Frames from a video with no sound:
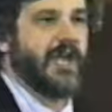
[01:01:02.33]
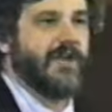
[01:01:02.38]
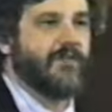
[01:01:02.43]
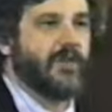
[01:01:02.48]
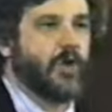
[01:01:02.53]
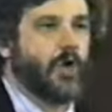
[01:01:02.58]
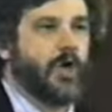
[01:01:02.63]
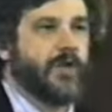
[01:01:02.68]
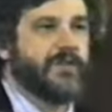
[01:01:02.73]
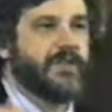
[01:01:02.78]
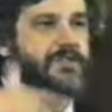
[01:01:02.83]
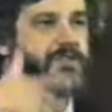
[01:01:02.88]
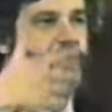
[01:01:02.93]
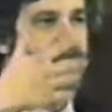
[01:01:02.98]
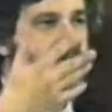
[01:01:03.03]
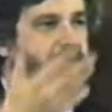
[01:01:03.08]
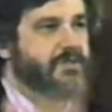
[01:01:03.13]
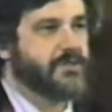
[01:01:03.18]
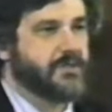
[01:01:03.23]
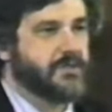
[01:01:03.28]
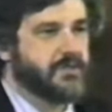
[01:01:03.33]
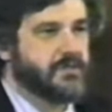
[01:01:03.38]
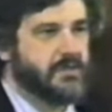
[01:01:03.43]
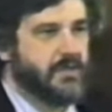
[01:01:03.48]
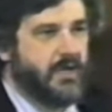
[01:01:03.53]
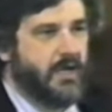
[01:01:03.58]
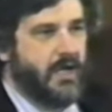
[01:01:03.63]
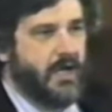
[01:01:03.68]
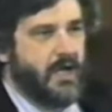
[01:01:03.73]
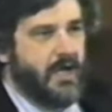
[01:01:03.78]
having all these
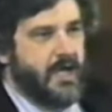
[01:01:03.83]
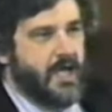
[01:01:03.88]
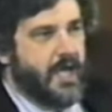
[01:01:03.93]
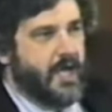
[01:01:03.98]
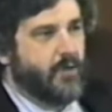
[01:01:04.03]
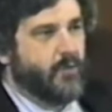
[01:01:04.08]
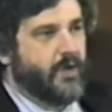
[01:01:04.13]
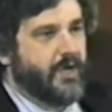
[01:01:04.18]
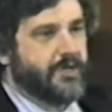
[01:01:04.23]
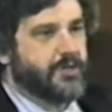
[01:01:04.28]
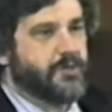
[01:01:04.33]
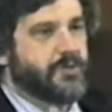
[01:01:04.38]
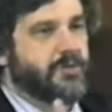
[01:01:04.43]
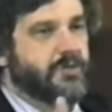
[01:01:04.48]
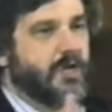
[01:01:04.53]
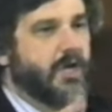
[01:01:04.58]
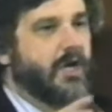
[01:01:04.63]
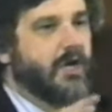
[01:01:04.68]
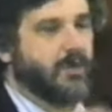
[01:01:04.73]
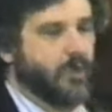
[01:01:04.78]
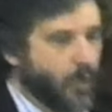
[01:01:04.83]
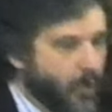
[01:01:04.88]
cases in which uh,